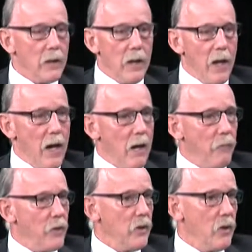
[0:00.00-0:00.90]

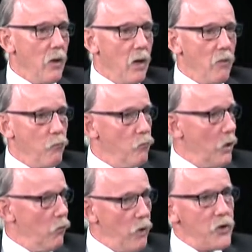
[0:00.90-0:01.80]

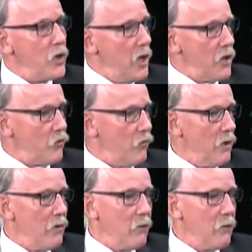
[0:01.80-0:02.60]
We're rich in history.